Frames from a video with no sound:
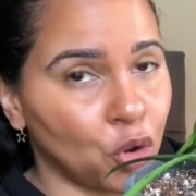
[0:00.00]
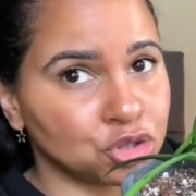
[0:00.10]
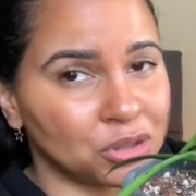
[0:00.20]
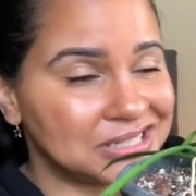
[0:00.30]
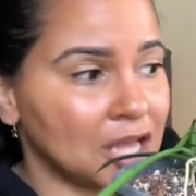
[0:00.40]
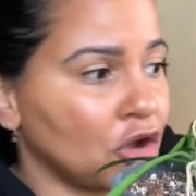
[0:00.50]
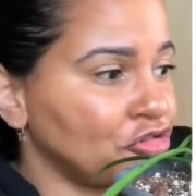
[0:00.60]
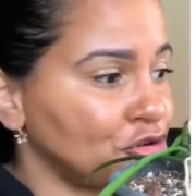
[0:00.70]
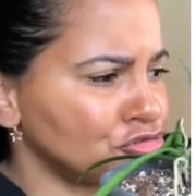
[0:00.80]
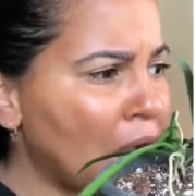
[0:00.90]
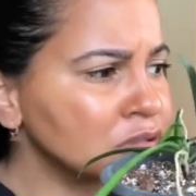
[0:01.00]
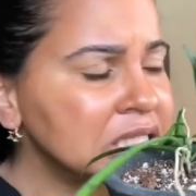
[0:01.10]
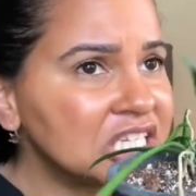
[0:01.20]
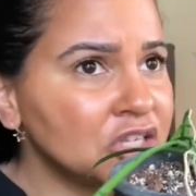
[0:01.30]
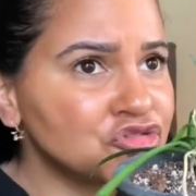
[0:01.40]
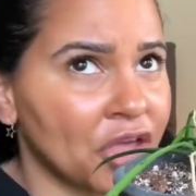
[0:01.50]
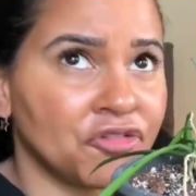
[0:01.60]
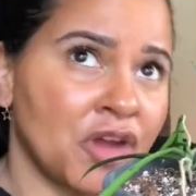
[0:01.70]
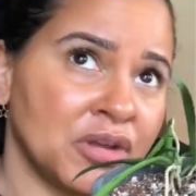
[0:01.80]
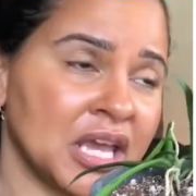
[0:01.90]
a sucker for round leaves and
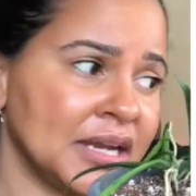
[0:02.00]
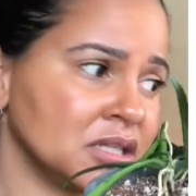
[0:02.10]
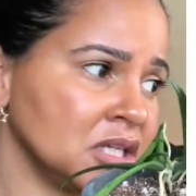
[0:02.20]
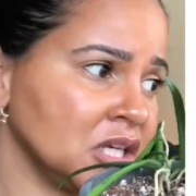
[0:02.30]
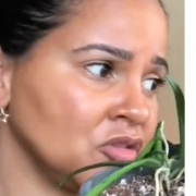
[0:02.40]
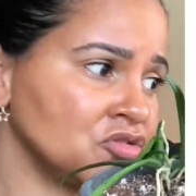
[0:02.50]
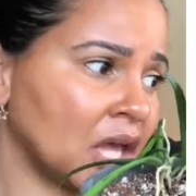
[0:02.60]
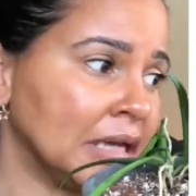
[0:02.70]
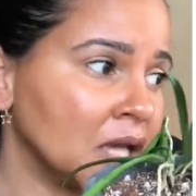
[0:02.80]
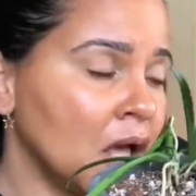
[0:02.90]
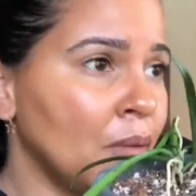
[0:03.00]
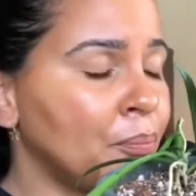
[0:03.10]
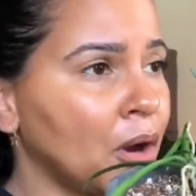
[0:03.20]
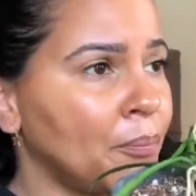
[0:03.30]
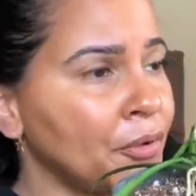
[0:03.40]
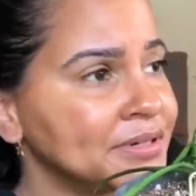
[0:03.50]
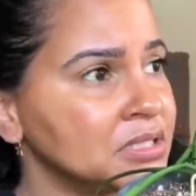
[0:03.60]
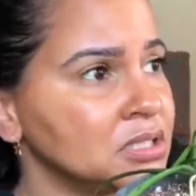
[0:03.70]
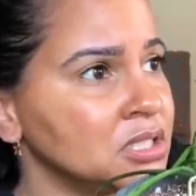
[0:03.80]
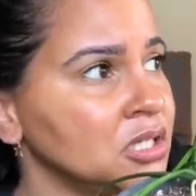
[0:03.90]
variegated leaves and burgundy
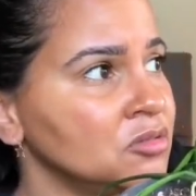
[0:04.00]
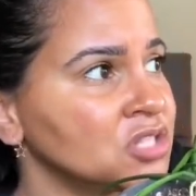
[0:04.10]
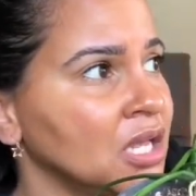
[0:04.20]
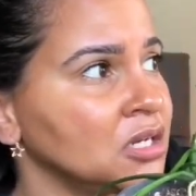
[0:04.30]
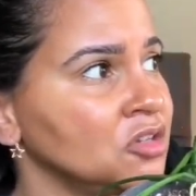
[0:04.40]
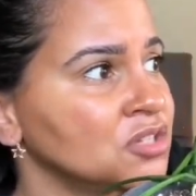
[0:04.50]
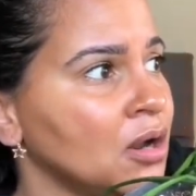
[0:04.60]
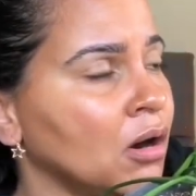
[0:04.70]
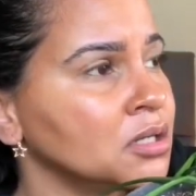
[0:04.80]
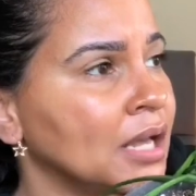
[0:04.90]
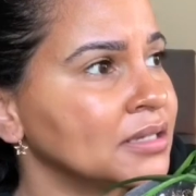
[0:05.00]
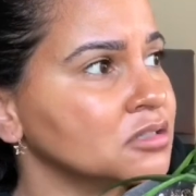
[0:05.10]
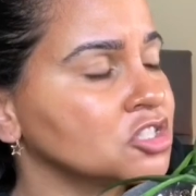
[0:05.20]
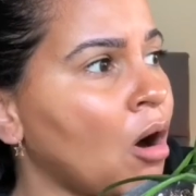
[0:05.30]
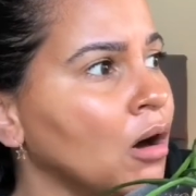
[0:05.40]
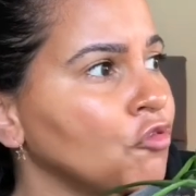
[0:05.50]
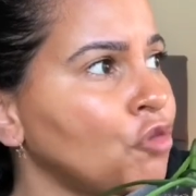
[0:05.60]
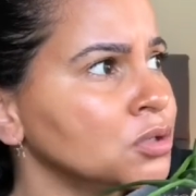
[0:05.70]
leaves and leaves that are like dark full